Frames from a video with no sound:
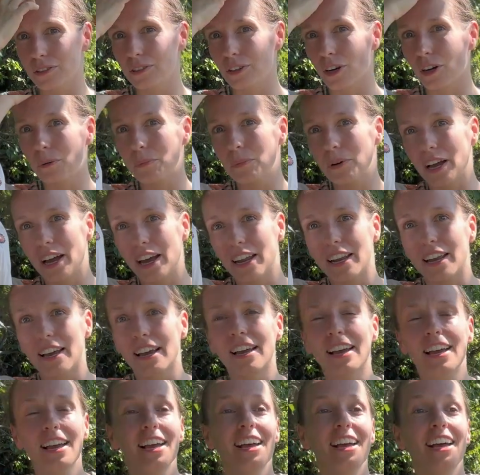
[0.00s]
top. And
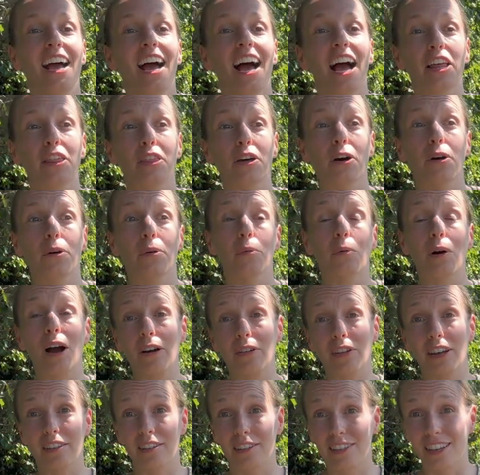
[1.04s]
I thought, wow,
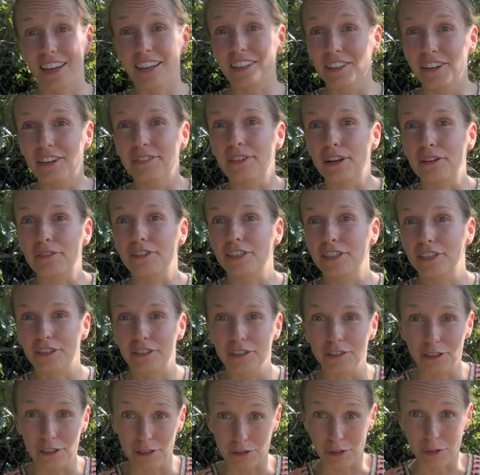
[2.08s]
that's a lot of effort to go
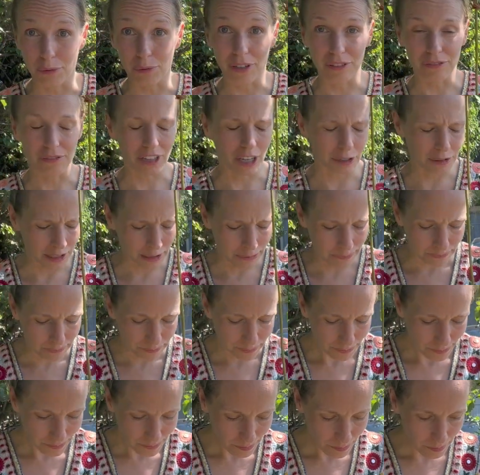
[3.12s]
to for one flower.
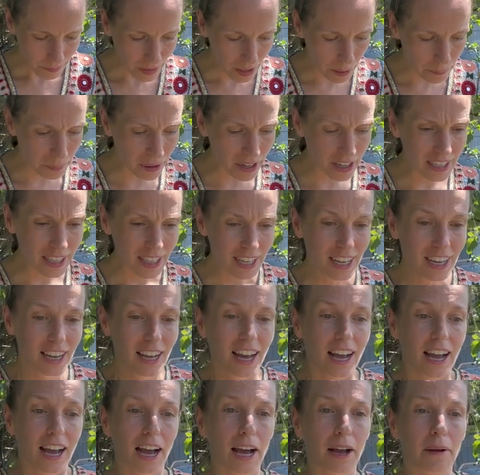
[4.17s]
But
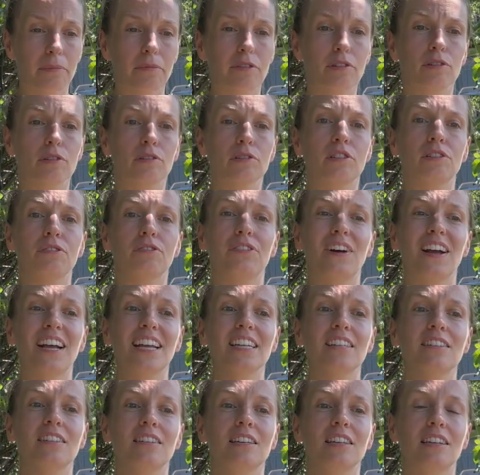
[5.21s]
so to
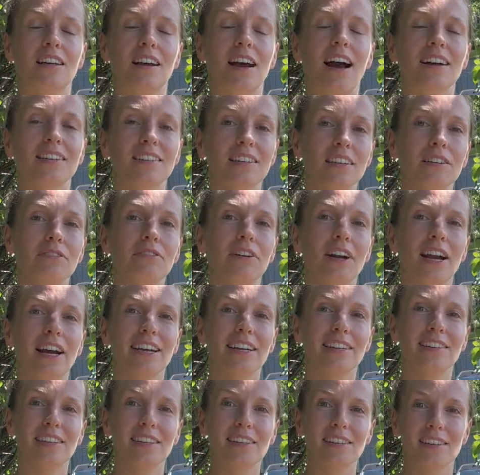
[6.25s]
find the cutting
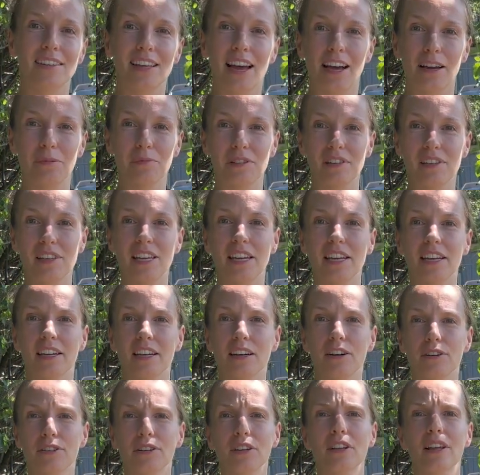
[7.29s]
varieties that I'm seeing
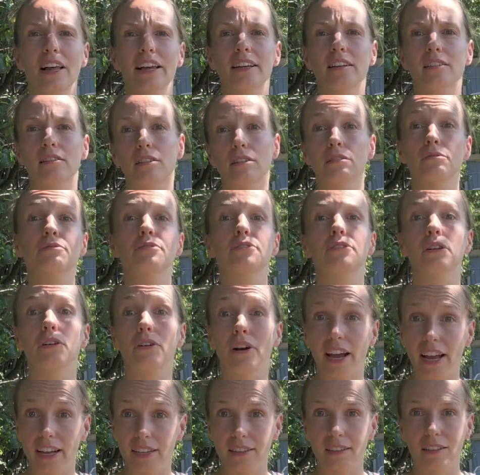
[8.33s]
on the likes of
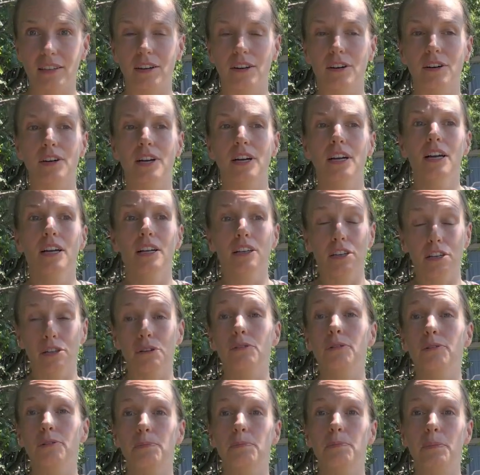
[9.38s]
Floret or, you know,
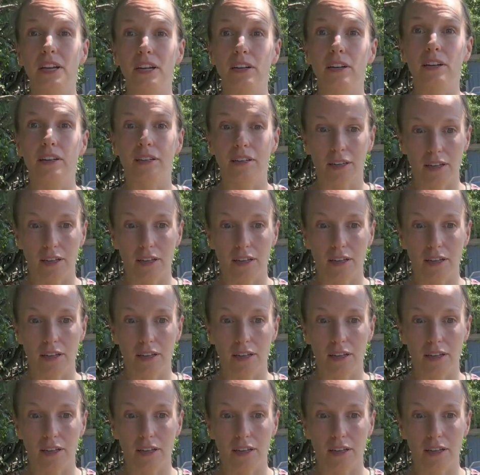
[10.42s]
those bigger